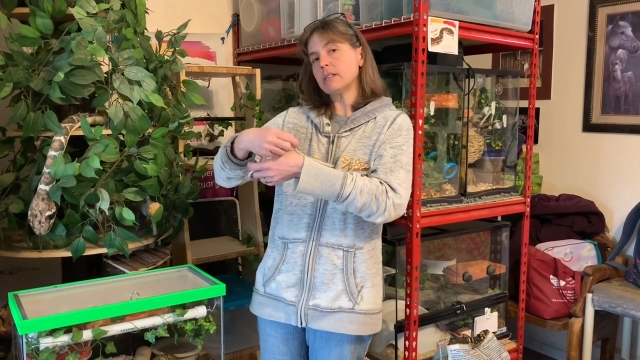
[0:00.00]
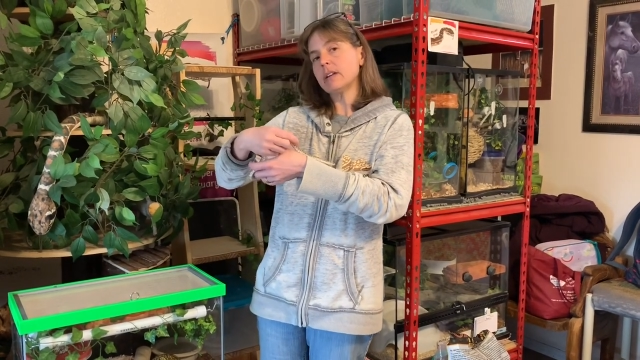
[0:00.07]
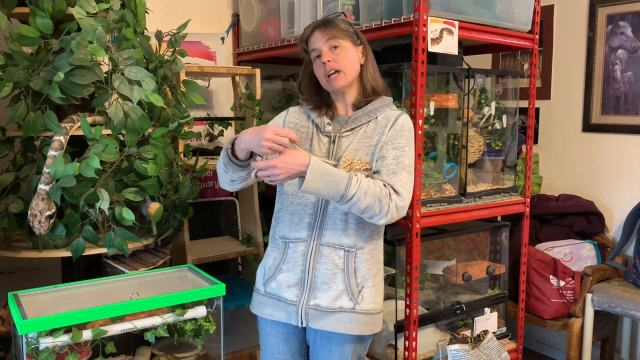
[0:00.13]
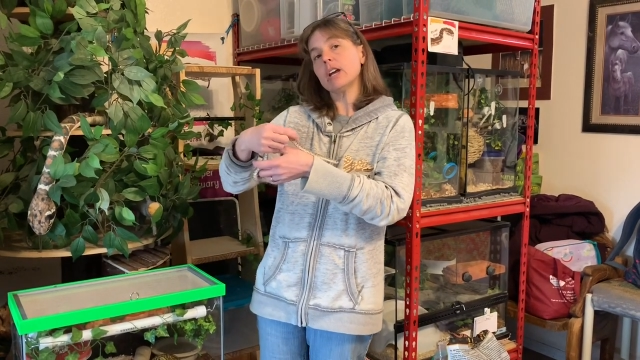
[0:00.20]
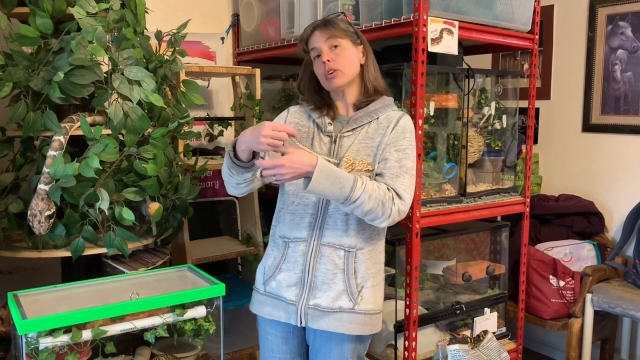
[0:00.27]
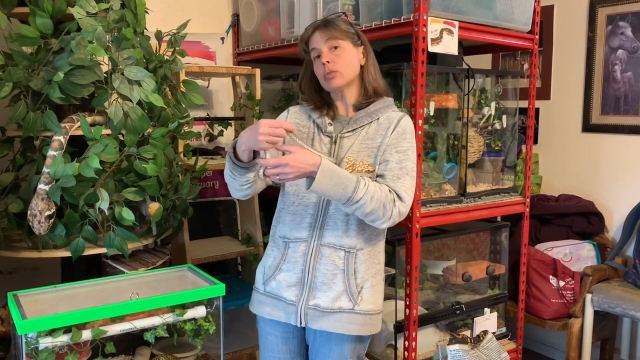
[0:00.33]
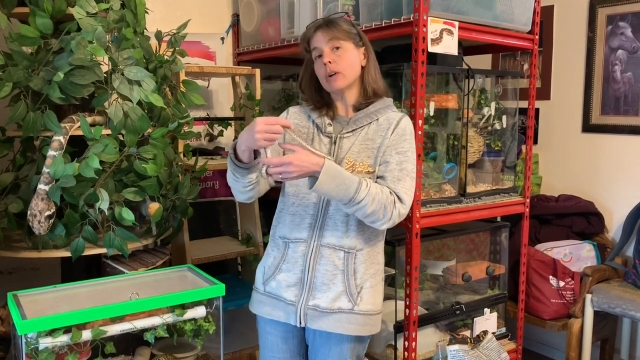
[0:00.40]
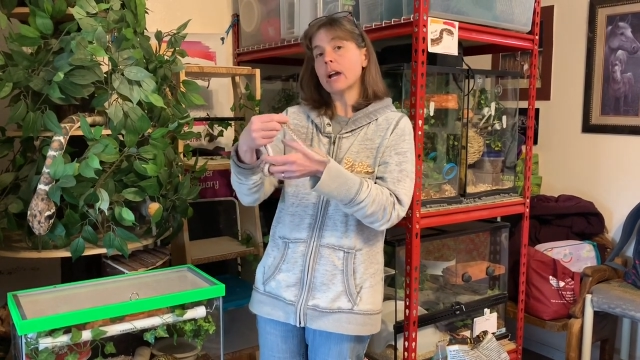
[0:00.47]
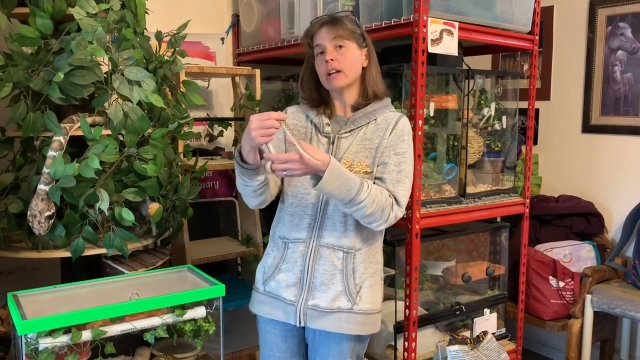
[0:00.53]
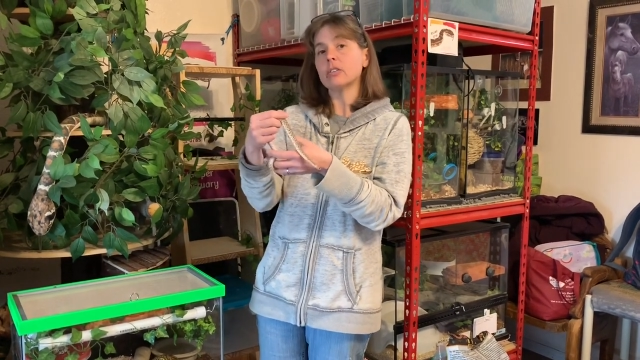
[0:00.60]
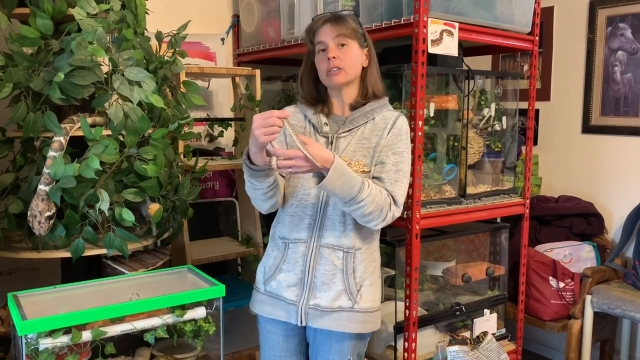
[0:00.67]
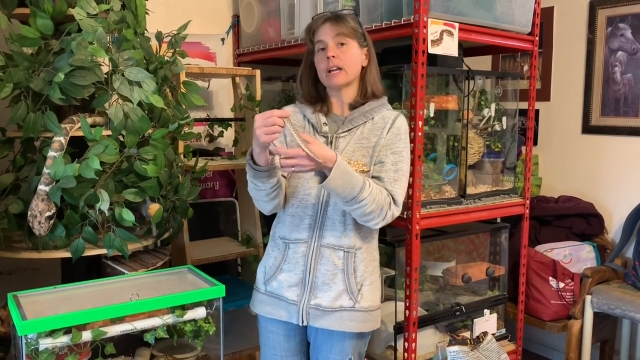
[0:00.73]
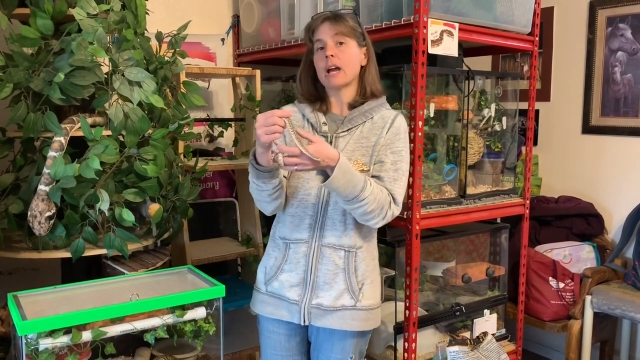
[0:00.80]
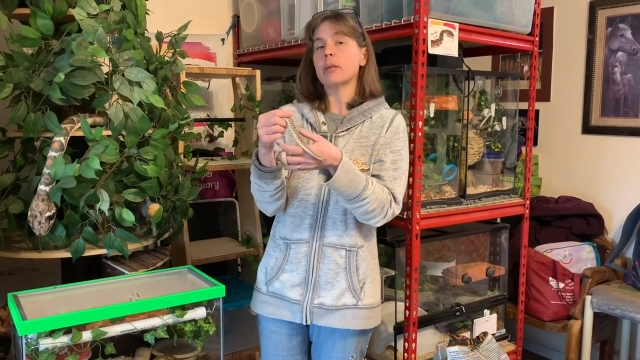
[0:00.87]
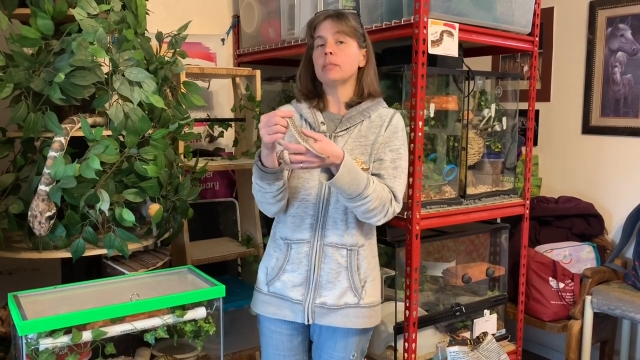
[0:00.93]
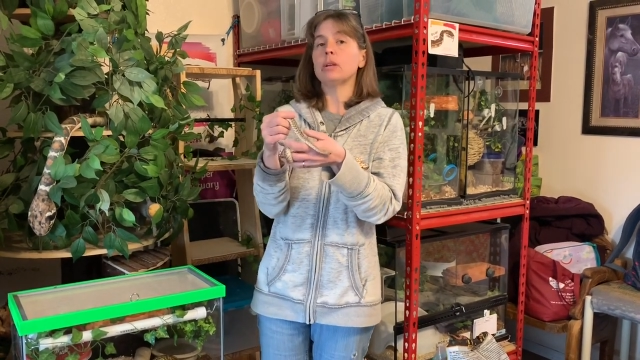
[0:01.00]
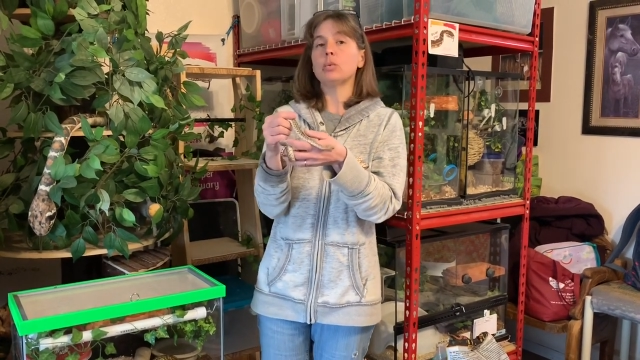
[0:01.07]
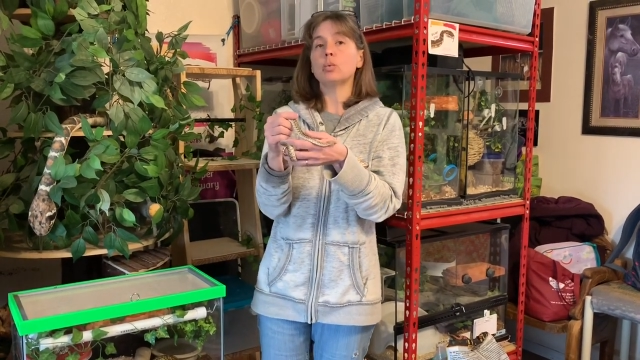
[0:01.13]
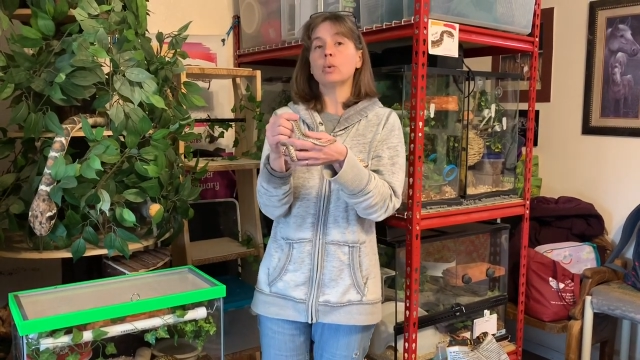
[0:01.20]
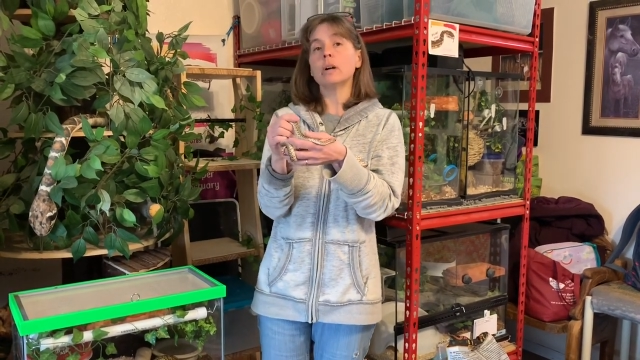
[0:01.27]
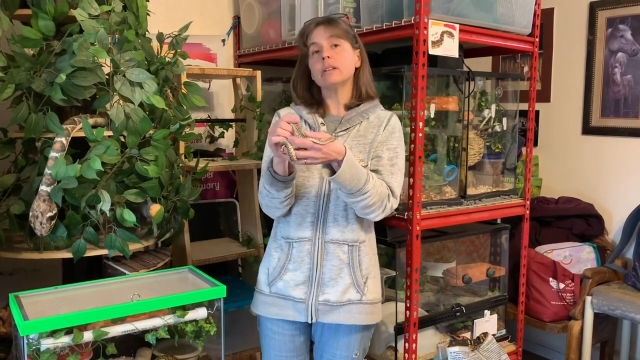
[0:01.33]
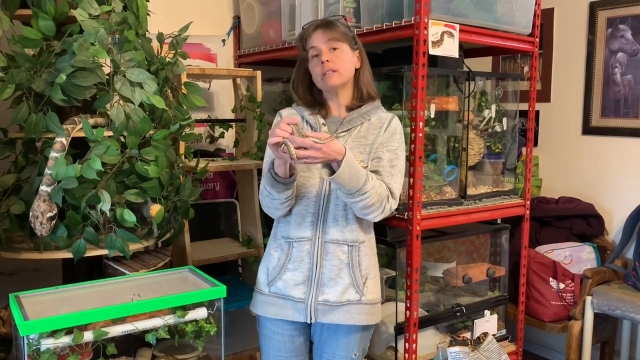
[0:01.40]
tail rattled at me
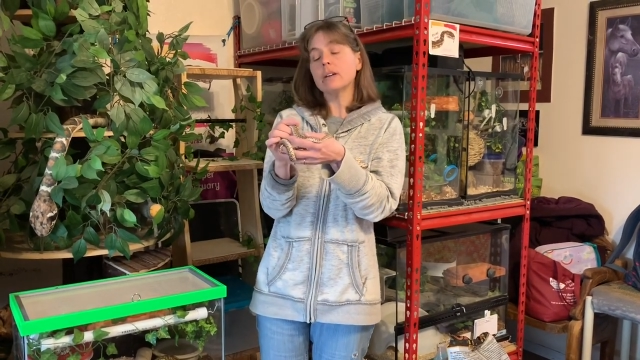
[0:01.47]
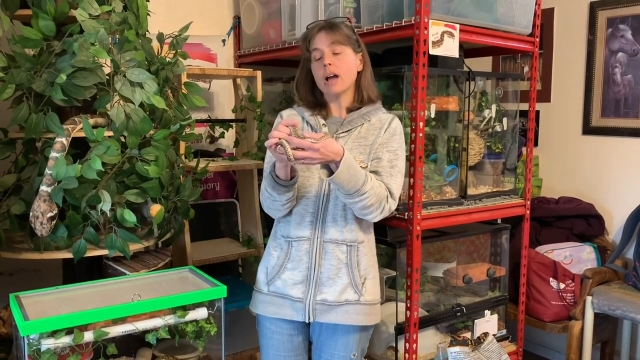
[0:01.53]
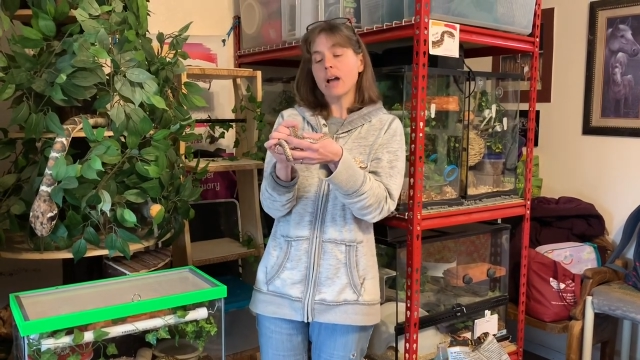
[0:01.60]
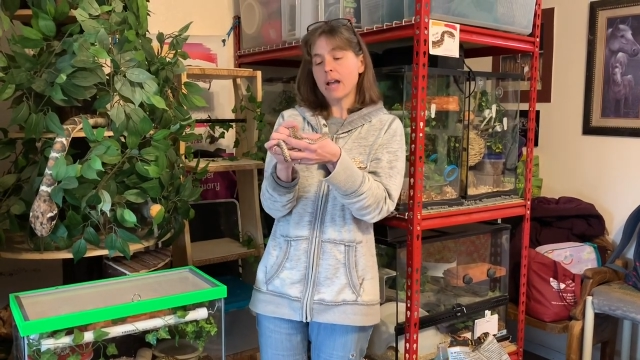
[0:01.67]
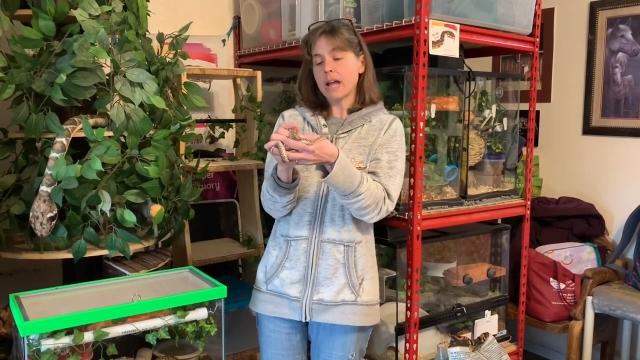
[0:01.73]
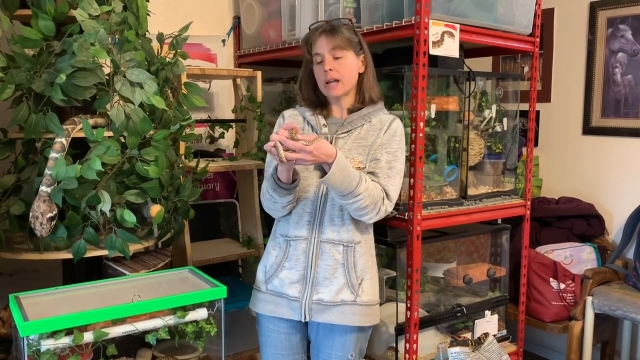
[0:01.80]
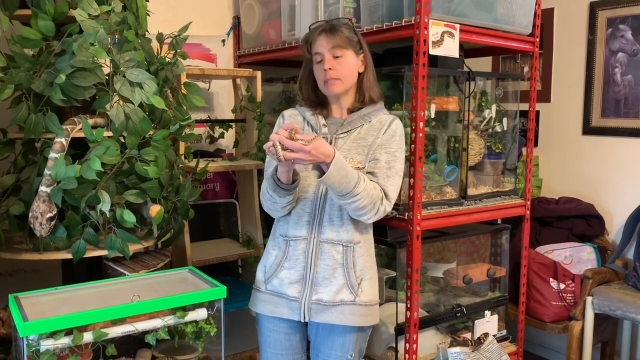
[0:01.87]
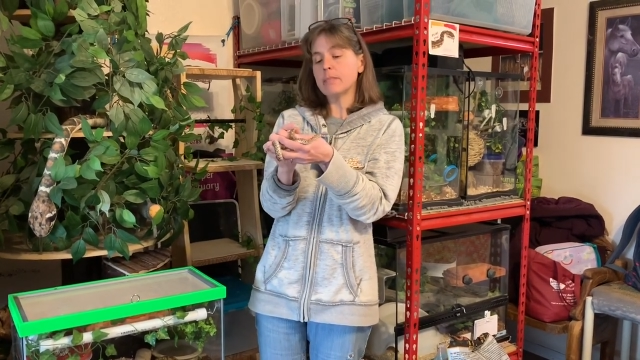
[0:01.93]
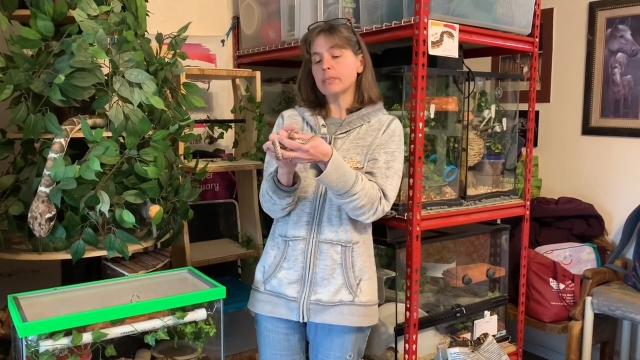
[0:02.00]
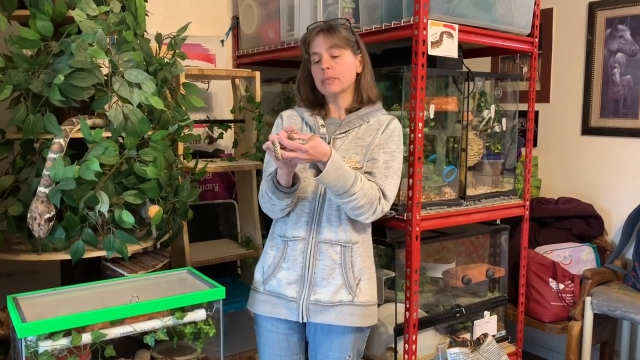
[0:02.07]
one time.